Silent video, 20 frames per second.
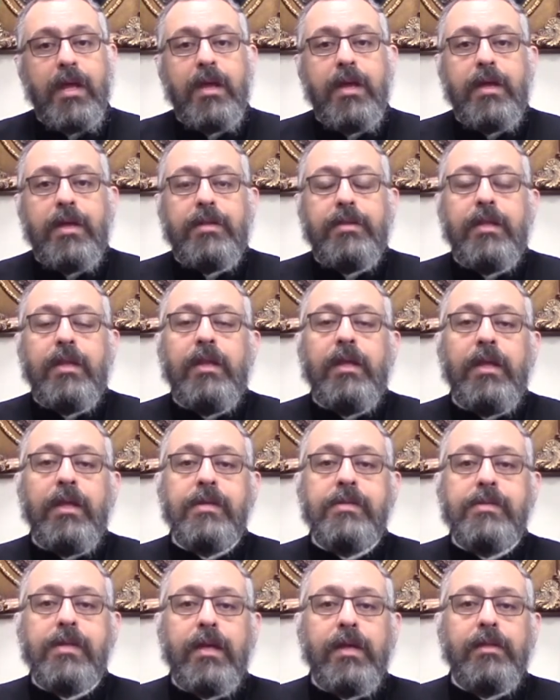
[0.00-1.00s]
Then he
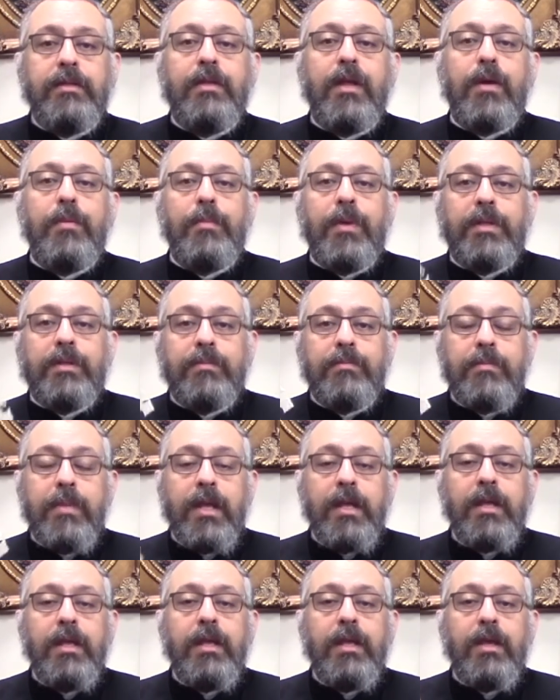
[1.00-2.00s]
said, but
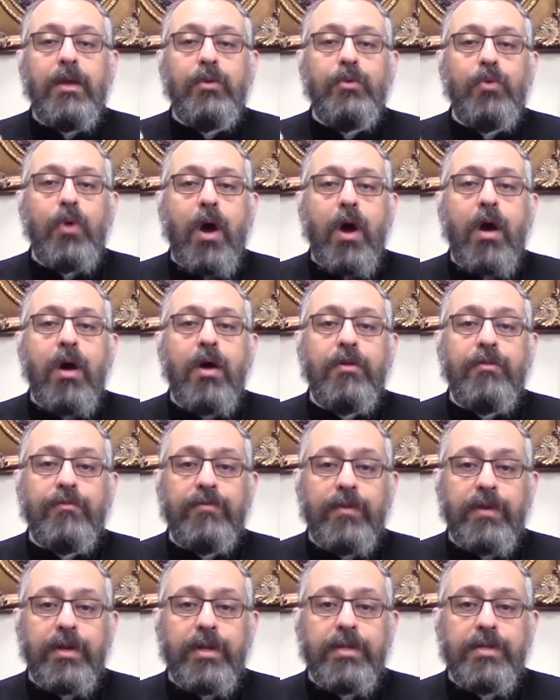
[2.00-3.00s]
many who are
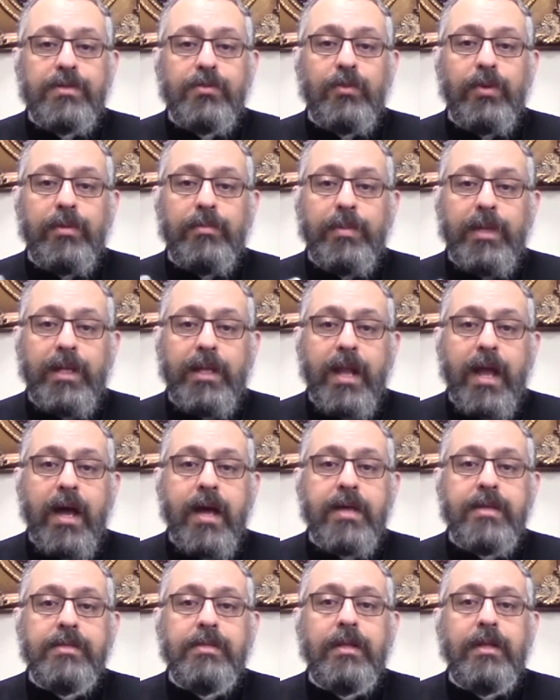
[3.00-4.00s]
first will be
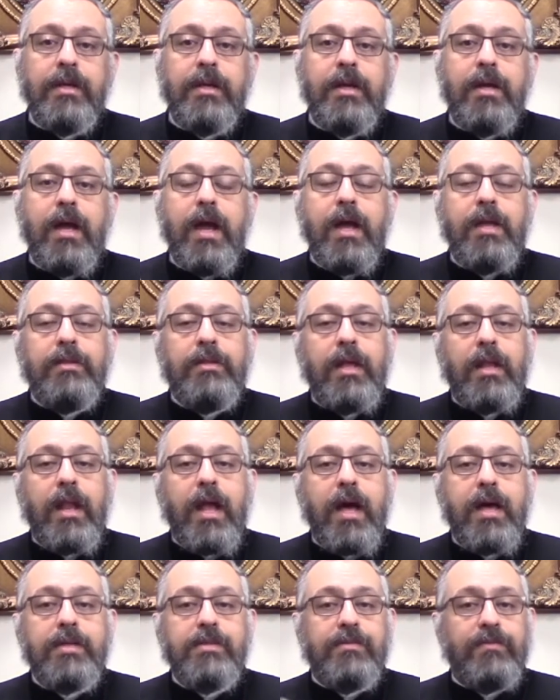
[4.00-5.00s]
last, and the
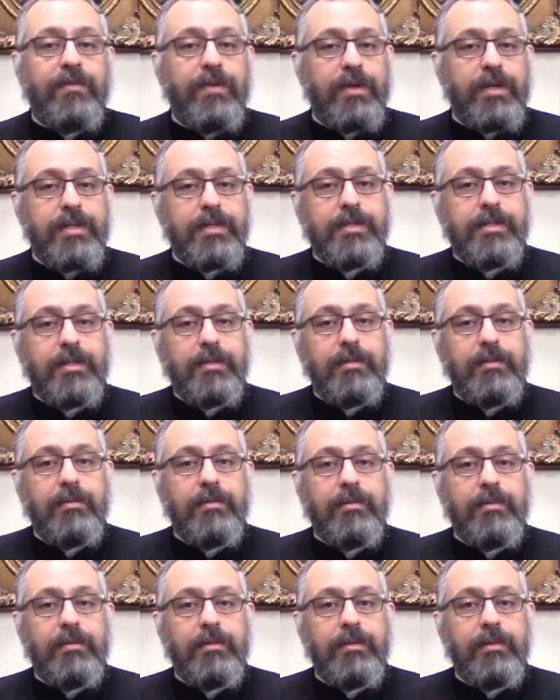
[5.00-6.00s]
last first.
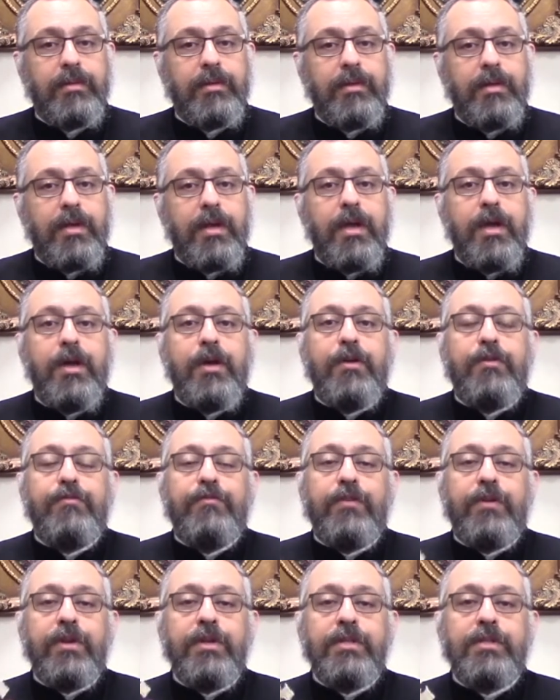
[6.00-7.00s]

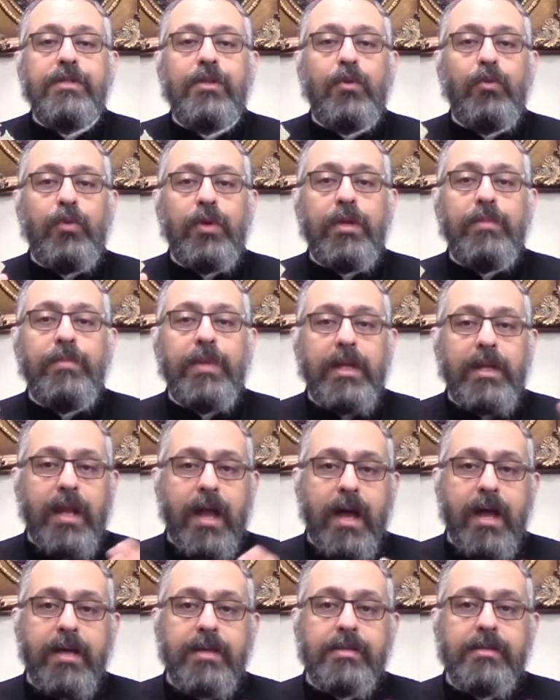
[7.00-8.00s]
First will be
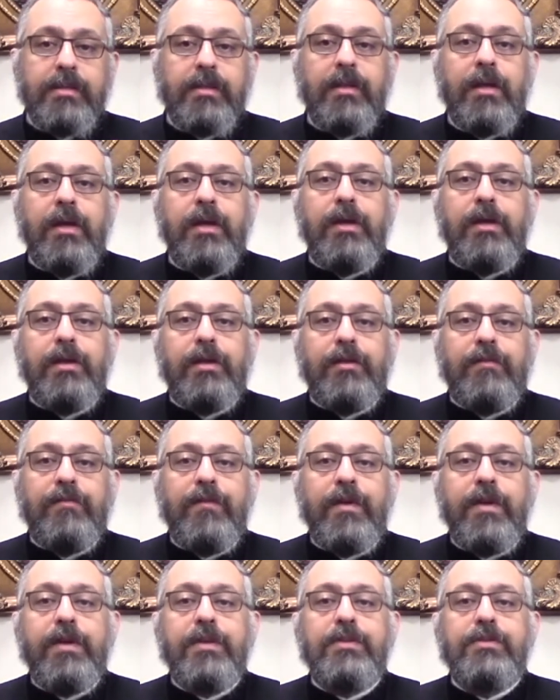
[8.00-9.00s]
last
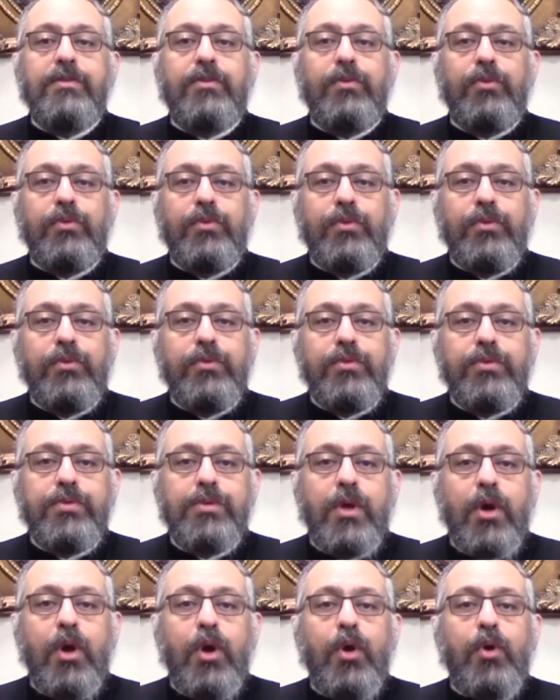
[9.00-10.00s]
refers to those
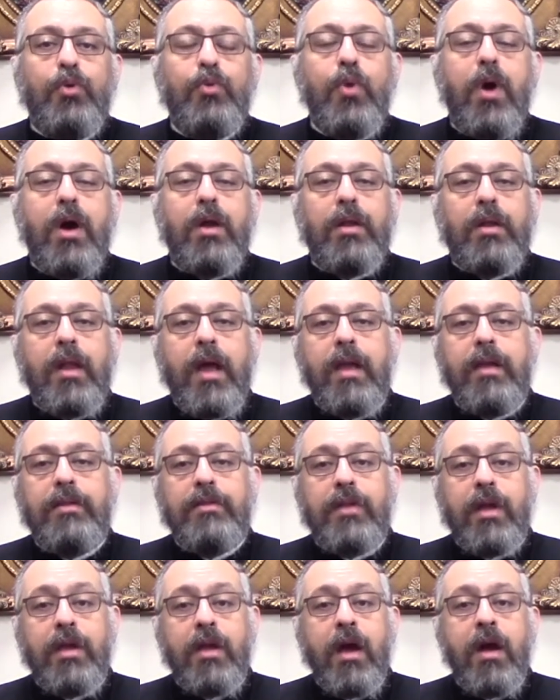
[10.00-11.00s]
who are like
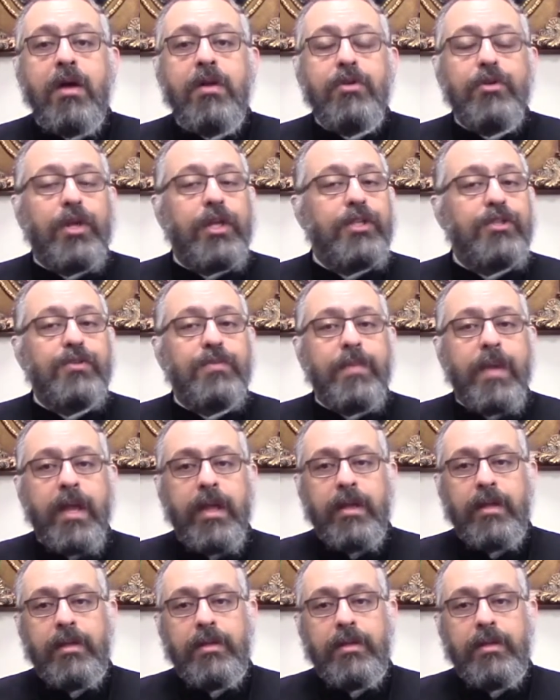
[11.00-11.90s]
the young rich man.